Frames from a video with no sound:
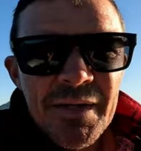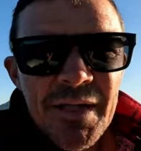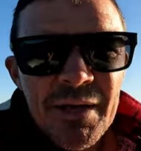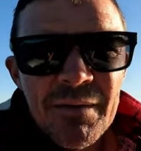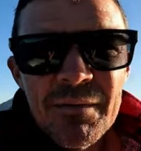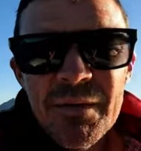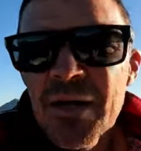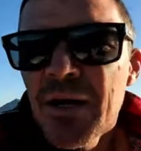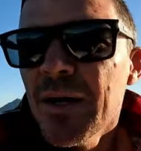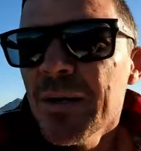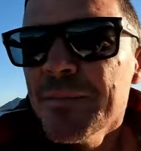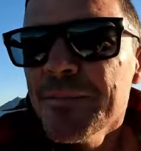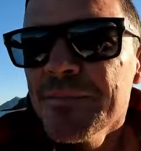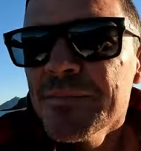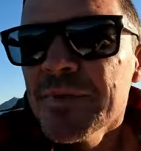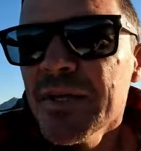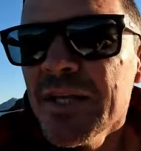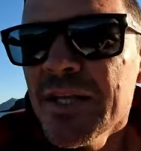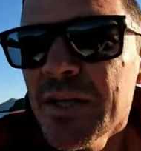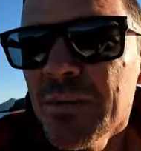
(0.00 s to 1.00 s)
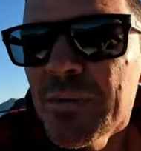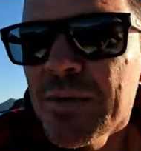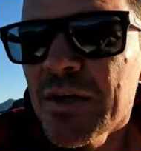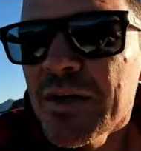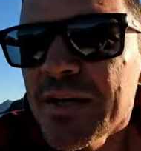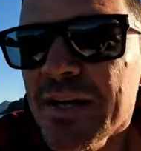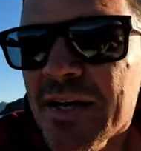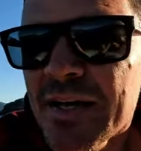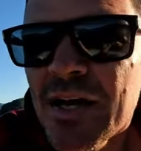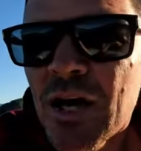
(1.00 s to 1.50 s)
and then um, yeah, then we're
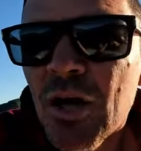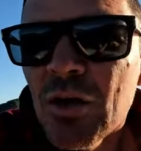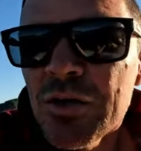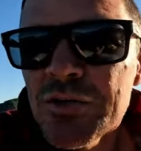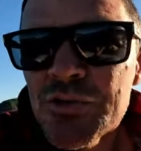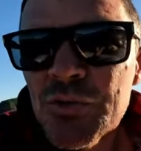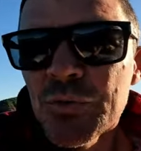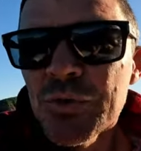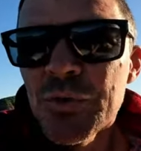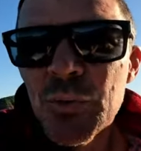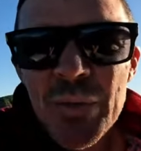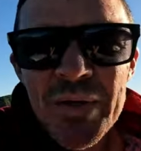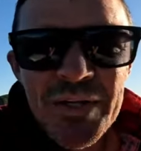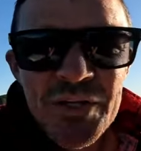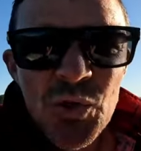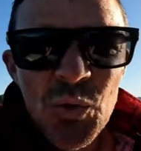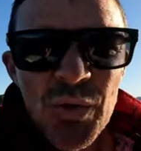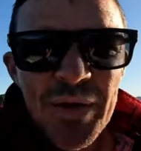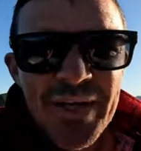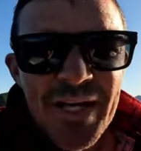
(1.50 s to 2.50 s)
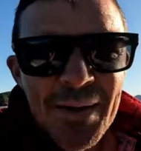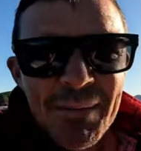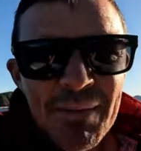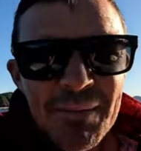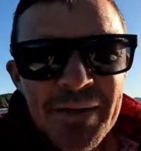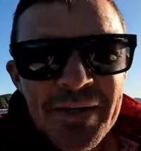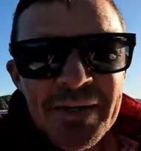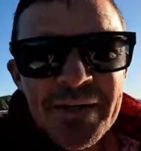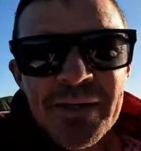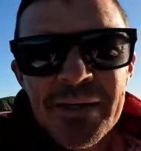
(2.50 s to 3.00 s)
going to get going. It's already, the wind's already up a
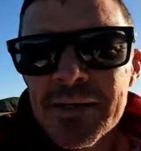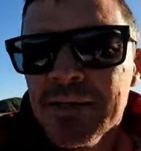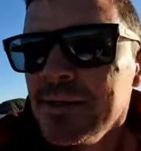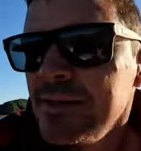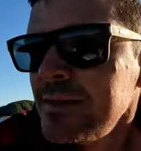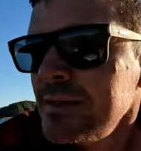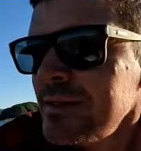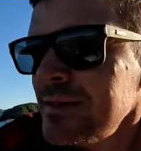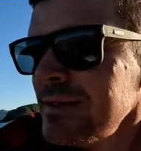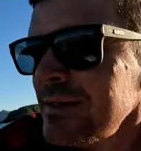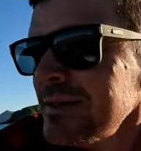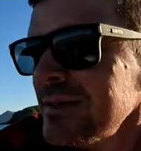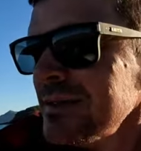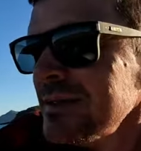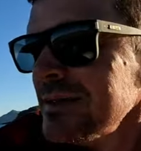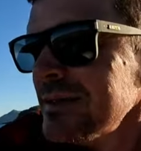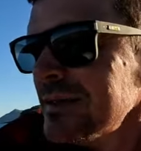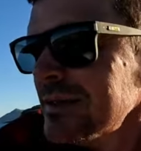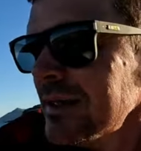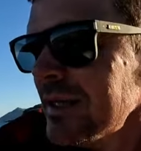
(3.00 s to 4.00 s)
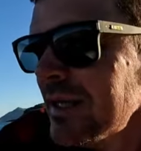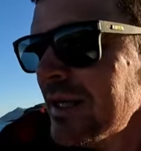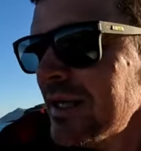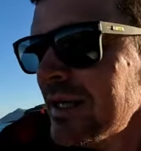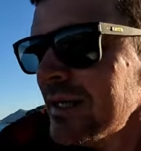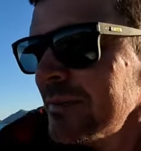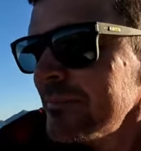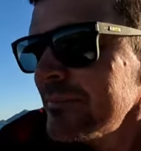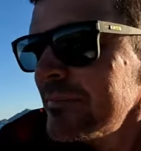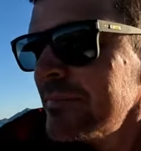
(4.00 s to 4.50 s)
bit
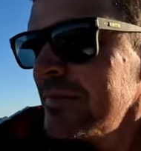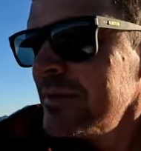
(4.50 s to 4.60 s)
um,